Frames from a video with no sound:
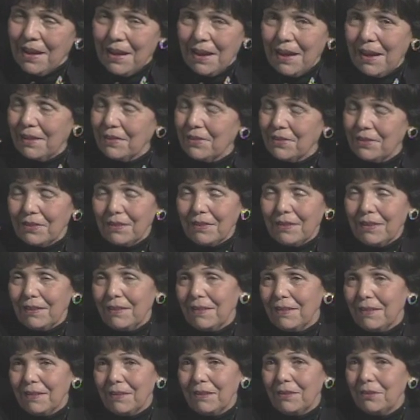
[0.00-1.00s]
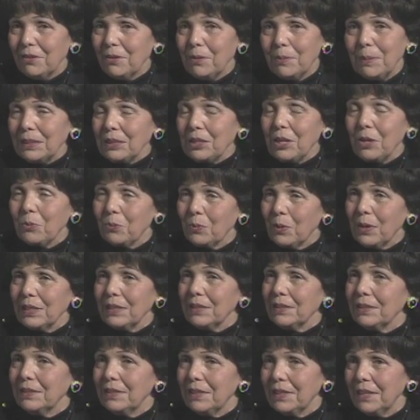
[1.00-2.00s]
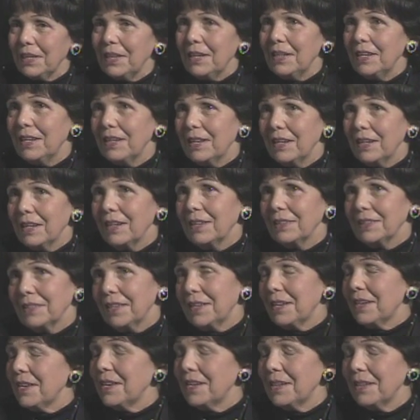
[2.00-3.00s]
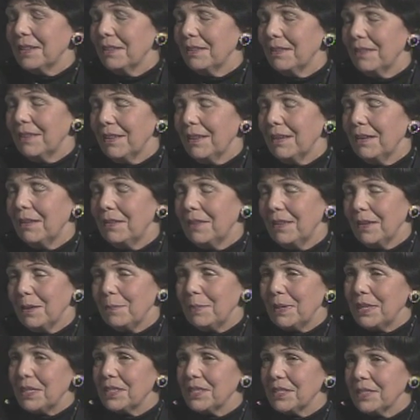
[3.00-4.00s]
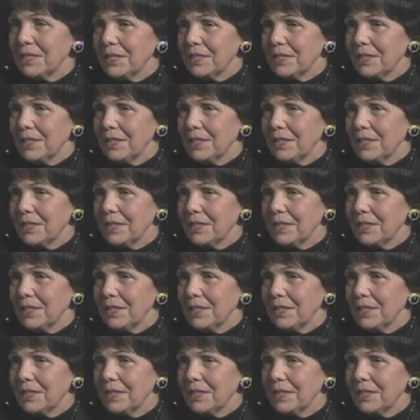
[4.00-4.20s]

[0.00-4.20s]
And no matter what, really, God created the best